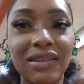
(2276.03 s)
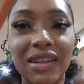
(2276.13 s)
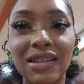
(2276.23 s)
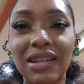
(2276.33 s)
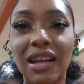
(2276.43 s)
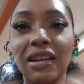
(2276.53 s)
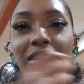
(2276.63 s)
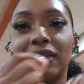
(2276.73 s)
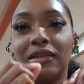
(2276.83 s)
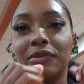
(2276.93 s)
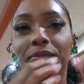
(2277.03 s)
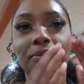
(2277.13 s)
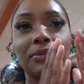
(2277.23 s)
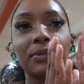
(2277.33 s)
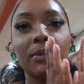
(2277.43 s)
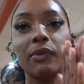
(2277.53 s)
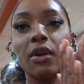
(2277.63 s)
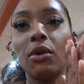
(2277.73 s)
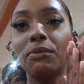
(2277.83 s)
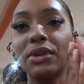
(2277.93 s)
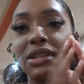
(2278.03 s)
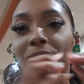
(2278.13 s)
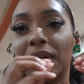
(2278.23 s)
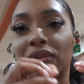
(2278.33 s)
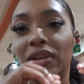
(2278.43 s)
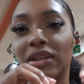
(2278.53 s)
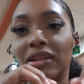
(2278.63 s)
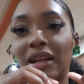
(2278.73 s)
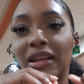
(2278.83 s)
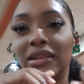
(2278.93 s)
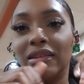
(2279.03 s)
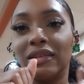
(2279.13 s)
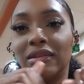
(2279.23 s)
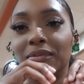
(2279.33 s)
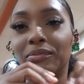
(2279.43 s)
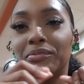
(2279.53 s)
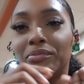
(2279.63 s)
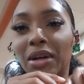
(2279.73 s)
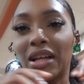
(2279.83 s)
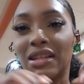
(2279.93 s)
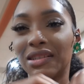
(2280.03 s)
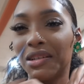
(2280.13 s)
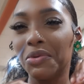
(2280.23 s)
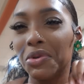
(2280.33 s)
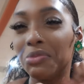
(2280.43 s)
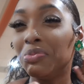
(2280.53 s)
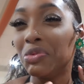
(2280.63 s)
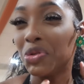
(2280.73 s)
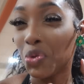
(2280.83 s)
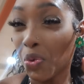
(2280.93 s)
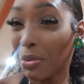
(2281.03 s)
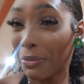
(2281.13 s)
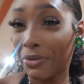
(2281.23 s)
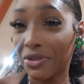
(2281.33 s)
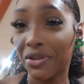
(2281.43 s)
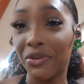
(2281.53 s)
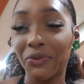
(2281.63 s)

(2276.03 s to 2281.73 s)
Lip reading: It's like the compressed mango in like the packets. You know, the super preserved